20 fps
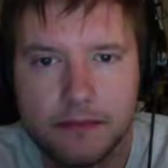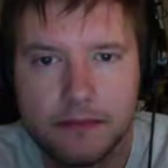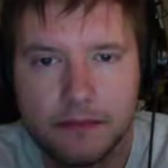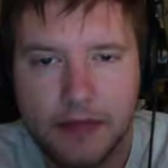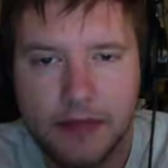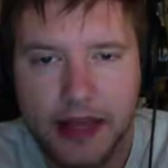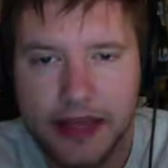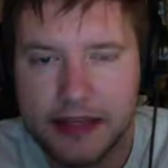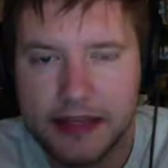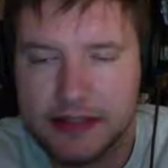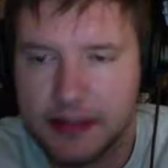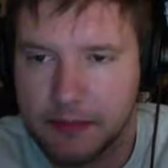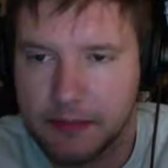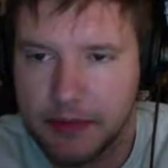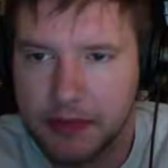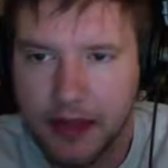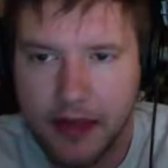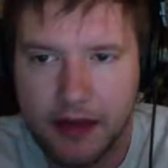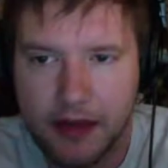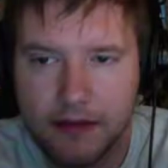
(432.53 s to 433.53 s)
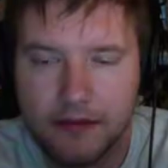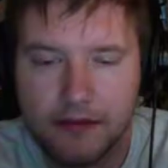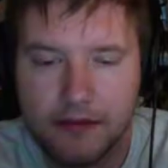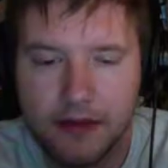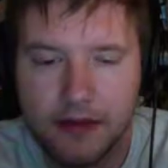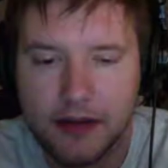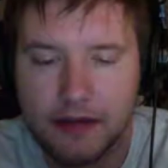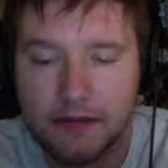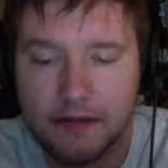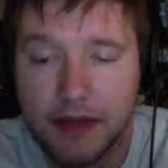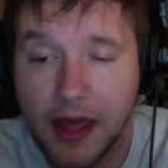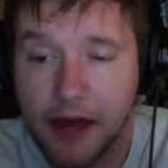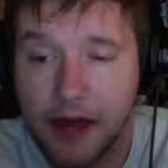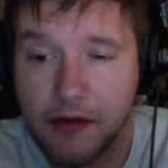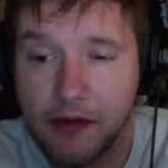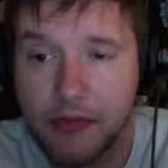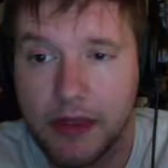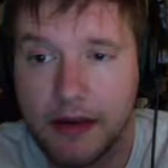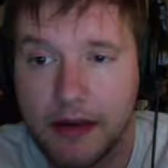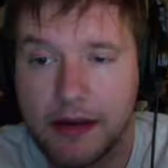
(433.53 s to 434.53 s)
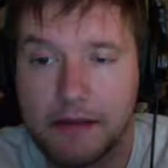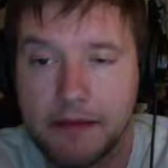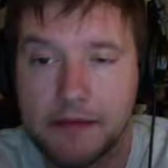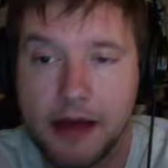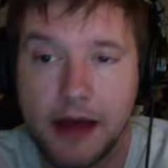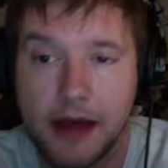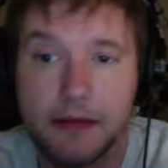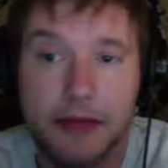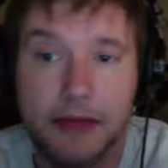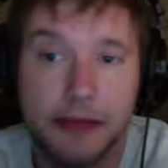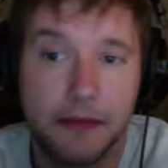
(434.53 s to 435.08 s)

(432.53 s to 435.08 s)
I accept that, and now that I've got